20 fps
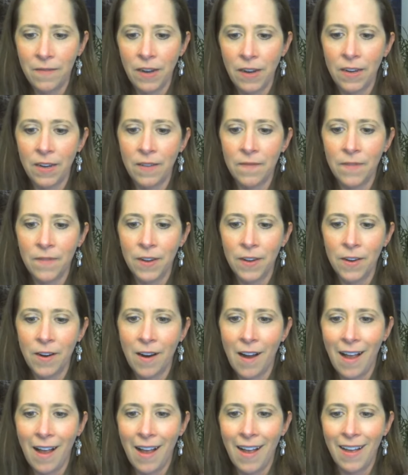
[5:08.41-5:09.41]
I can figure
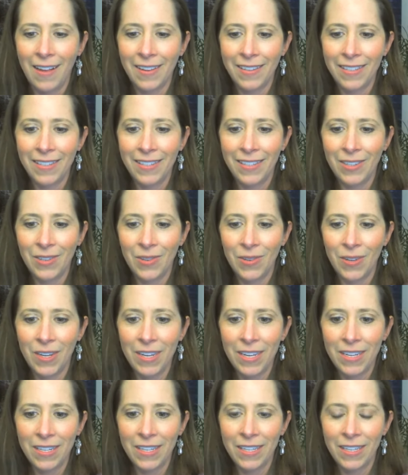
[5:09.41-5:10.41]
out how to do
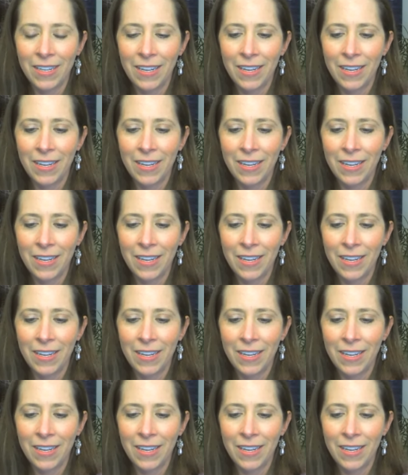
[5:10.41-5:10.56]
it.